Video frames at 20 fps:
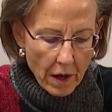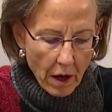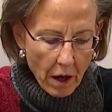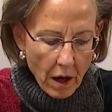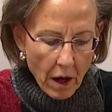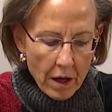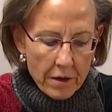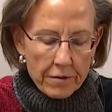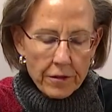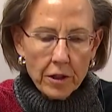
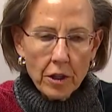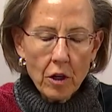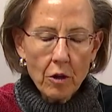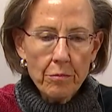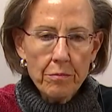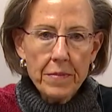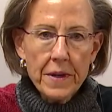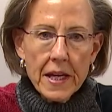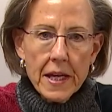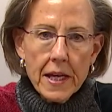
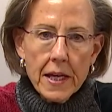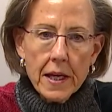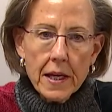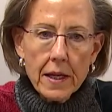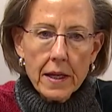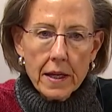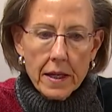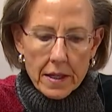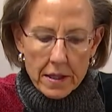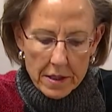Envelope
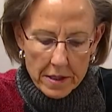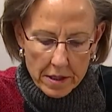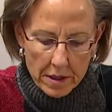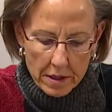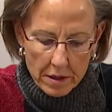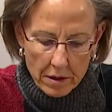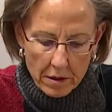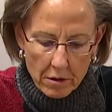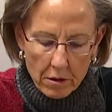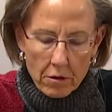B is